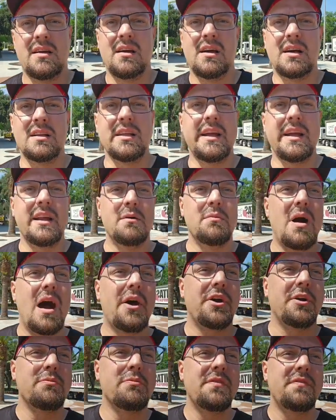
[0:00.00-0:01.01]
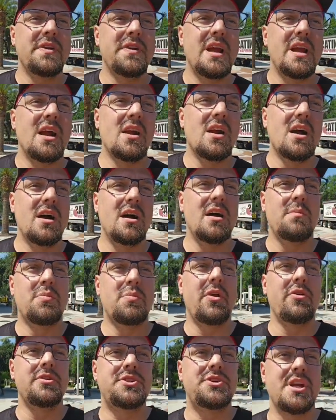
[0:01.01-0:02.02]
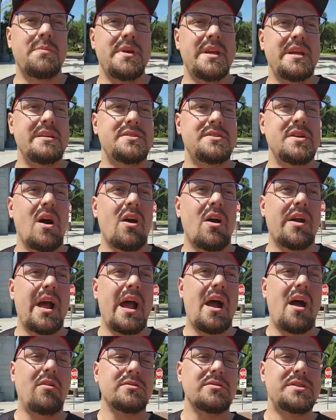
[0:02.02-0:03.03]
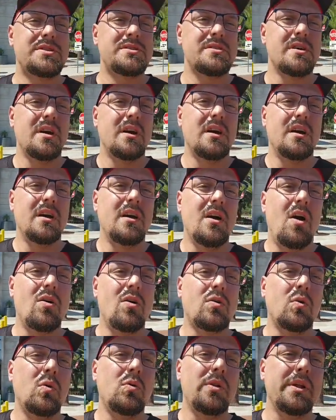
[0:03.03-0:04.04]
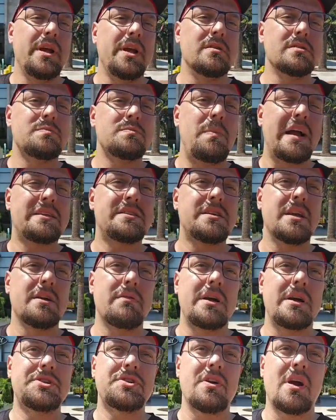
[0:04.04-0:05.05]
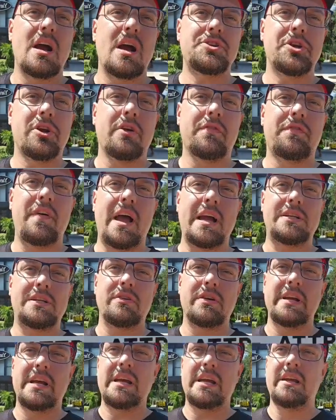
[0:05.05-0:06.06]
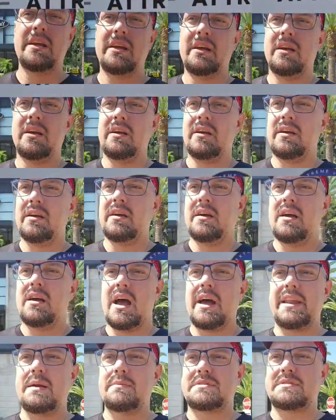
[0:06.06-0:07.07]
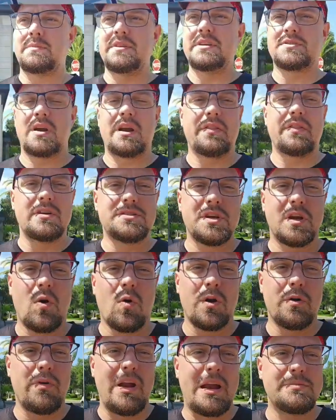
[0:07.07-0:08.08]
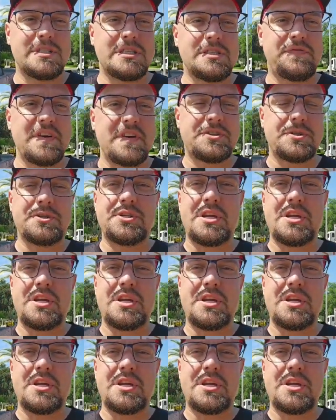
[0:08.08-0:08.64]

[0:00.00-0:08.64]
Helena, Modern Riviera, Brother Jimmy's, Yard House, Uncle Julio's Mexican Restaurant, Sugar Factory. I named some of these already. There's a Gordon Ramsay's Fish and